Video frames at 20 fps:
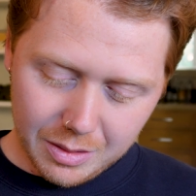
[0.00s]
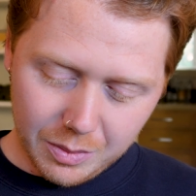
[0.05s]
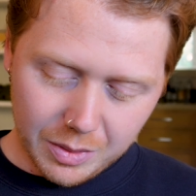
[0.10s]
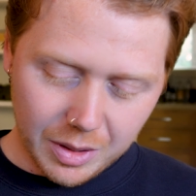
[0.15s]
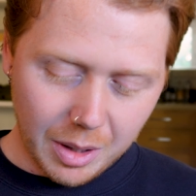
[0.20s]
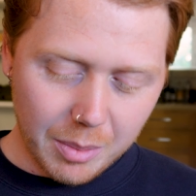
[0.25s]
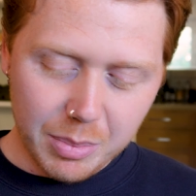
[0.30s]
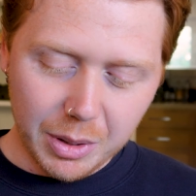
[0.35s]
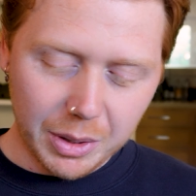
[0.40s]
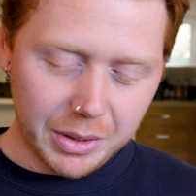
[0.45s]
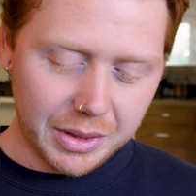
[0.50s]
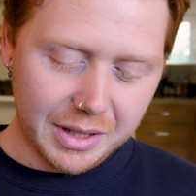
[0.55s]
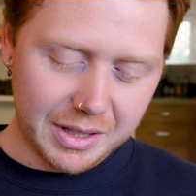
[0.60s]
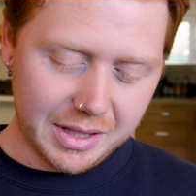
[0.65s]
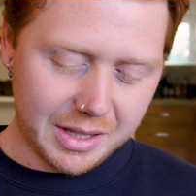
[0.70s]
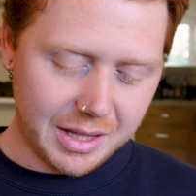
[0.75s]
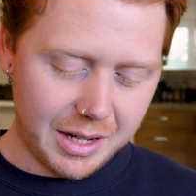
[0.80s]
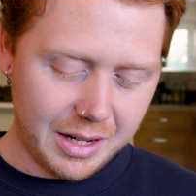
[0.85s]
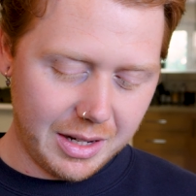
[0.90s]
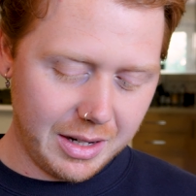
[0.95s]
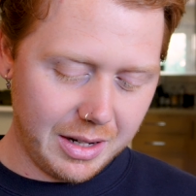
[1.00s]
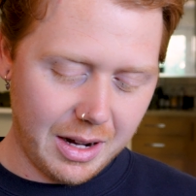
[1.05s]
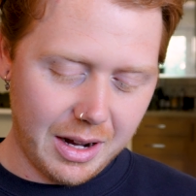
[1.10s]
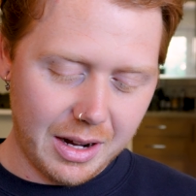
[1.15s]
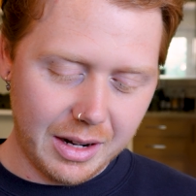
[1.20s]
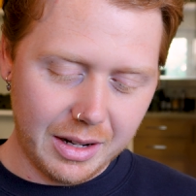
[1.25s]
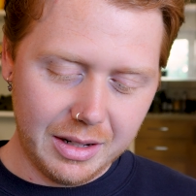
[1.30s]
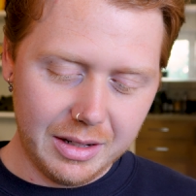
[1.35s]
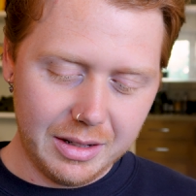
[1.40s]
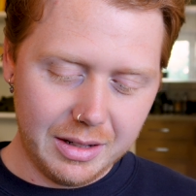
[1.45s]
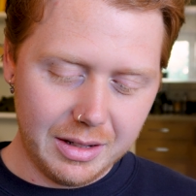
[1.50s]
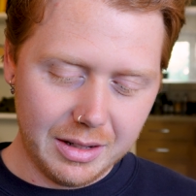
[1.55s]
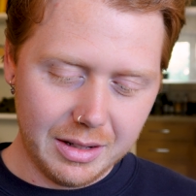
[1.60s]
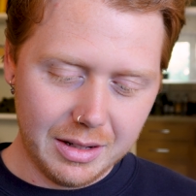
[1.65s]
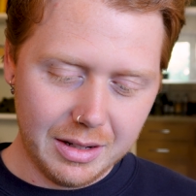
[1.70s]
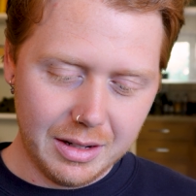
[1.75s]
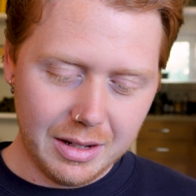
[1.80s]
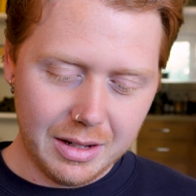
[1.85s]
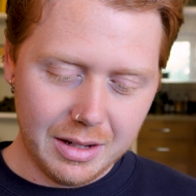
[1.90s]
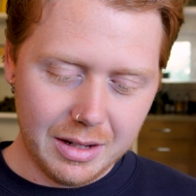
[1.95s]
When I built this thing, I
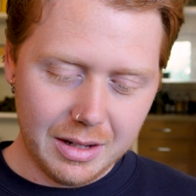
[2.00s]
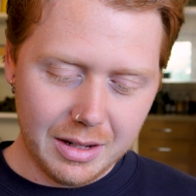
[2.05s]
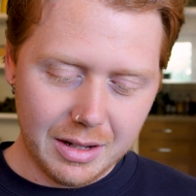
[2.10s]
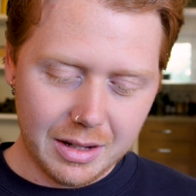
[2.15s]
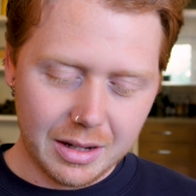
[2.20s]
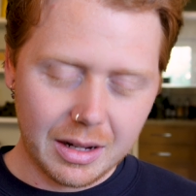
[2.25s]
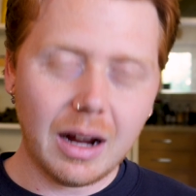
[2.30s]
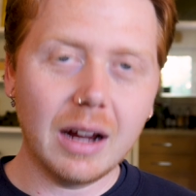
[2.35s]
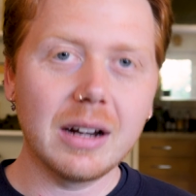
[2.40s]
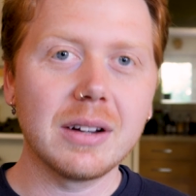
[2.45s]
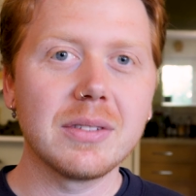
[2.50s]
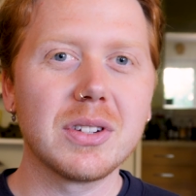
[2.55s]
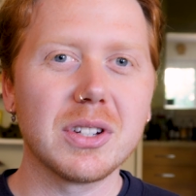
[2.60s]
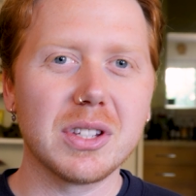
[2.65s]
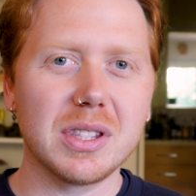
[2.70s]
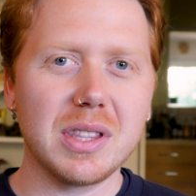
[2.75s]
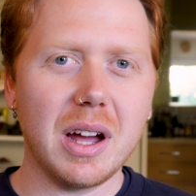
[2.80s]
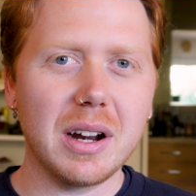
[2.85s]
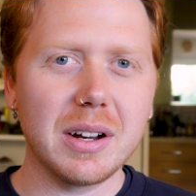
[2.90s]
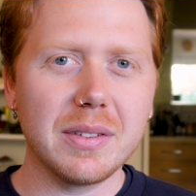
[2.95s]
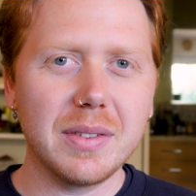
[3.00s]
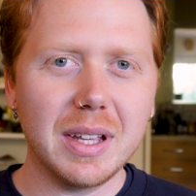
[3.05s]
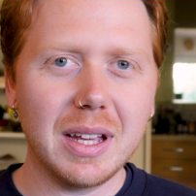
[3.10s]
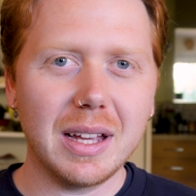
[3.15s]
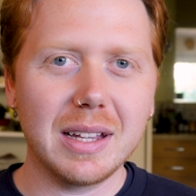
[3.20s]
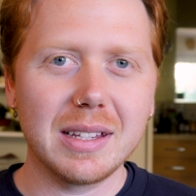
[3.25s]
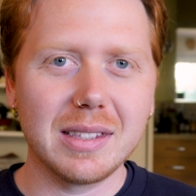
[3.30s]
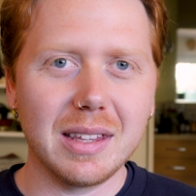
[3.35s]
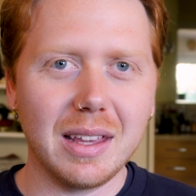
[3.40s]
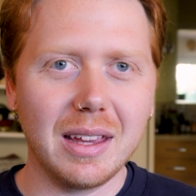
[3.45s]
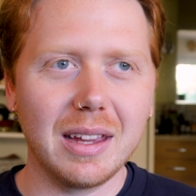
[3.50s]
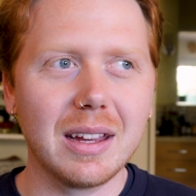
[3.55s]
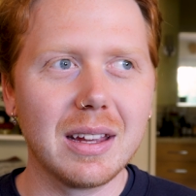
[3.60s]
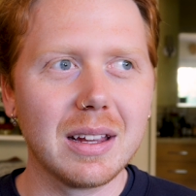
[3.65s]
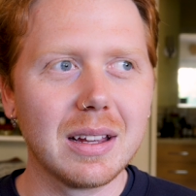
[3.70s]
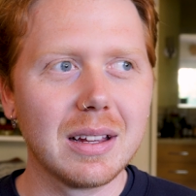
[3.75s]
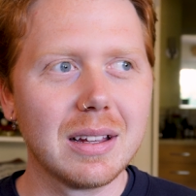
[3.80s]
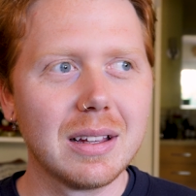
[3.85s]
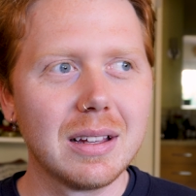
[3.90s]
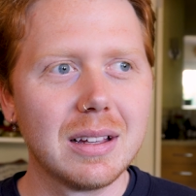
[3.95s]
kind of just thought of it as like